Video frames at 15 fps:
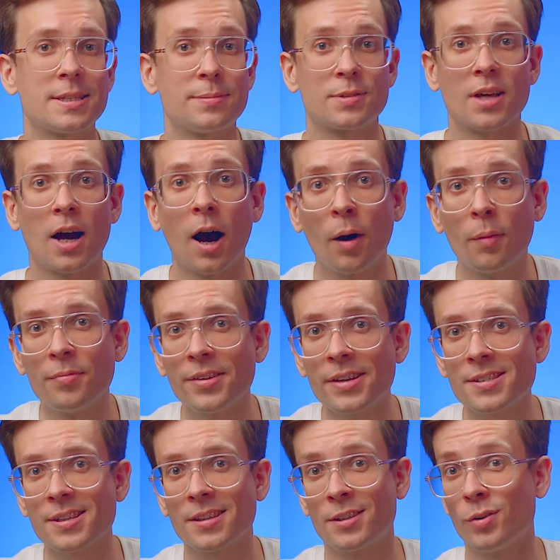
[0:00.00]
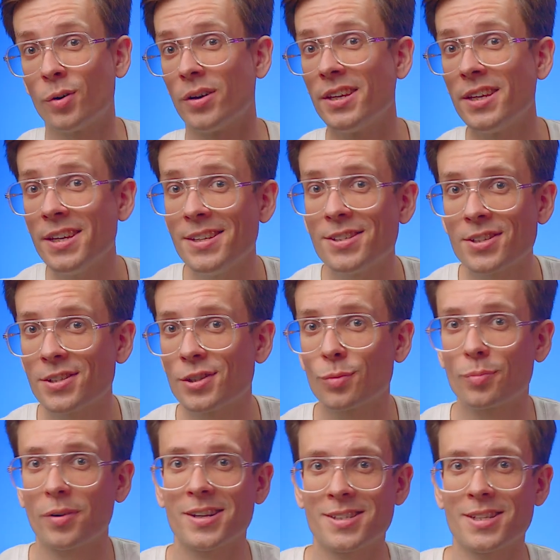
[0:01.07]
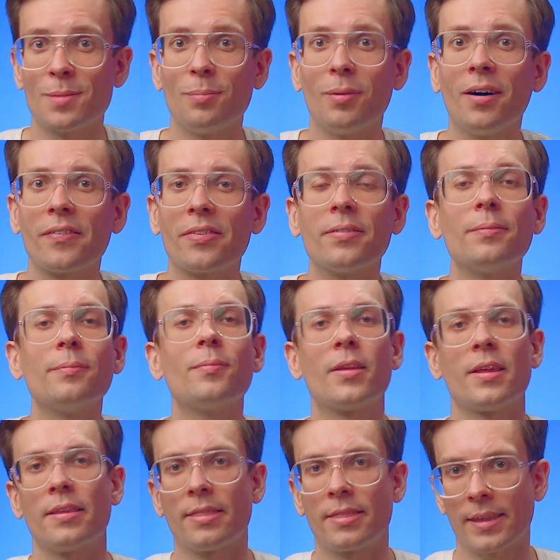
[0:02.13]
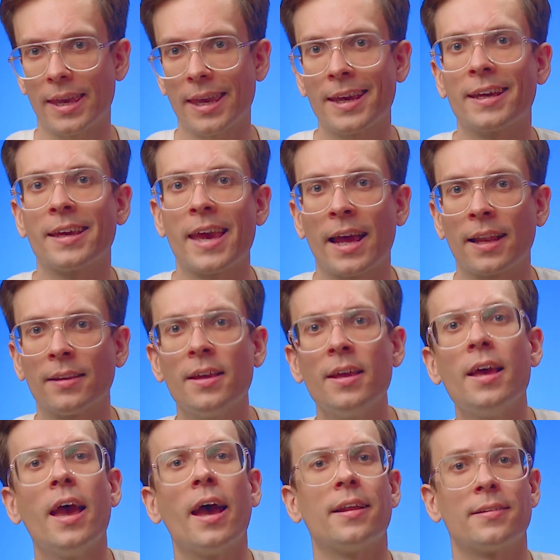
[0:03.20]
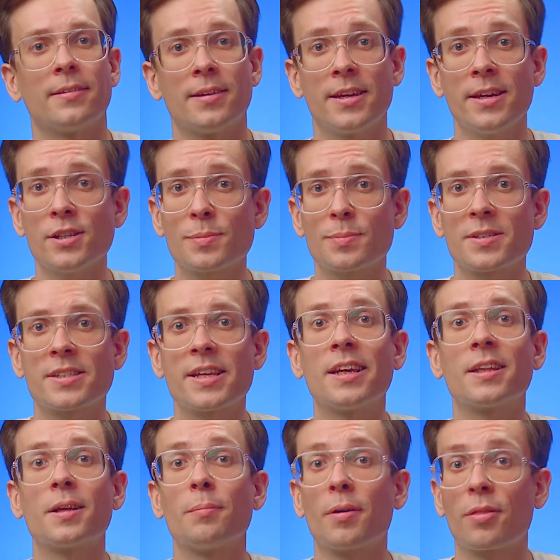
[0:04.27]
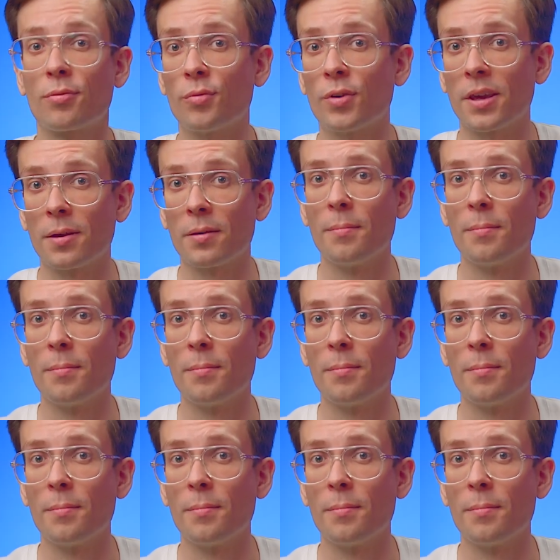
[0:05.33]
seems obvious and you're itching to press that button, think again. And here's mistake number 3,